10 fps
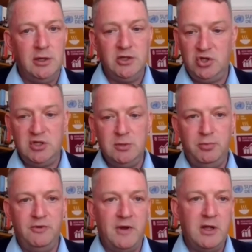It's just to
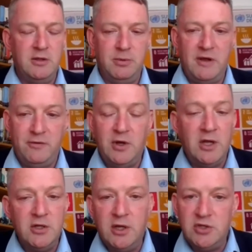provide the platform.
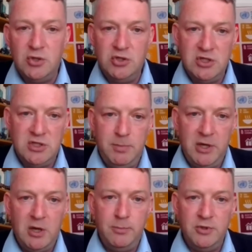And so just to
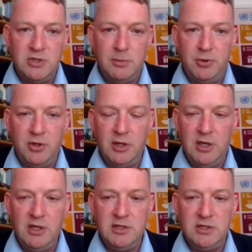pick up on something that
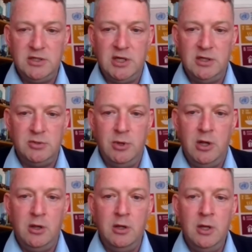Gijs had said as
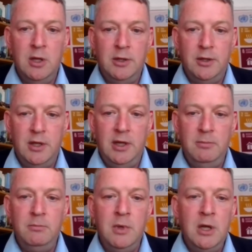well,
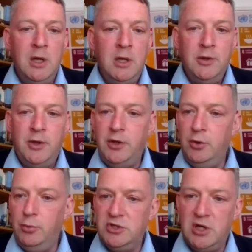that there
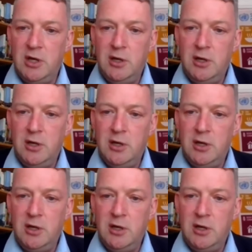was